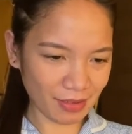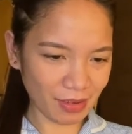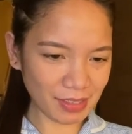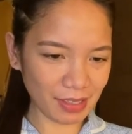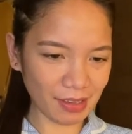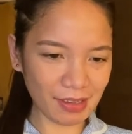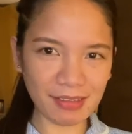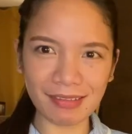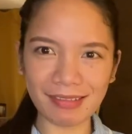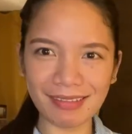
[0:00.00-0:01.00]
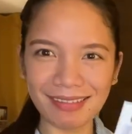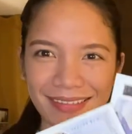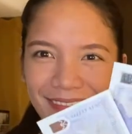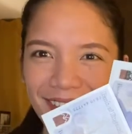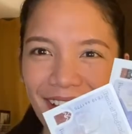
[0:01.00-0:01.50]
As in,
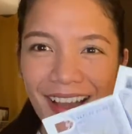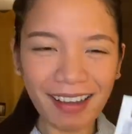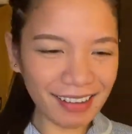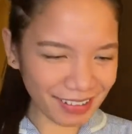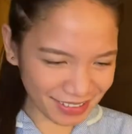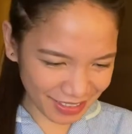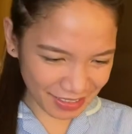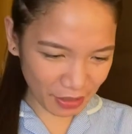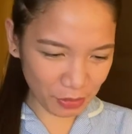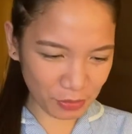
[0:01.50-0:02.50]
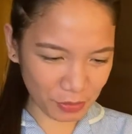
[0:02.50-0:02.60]
guys, gatago ko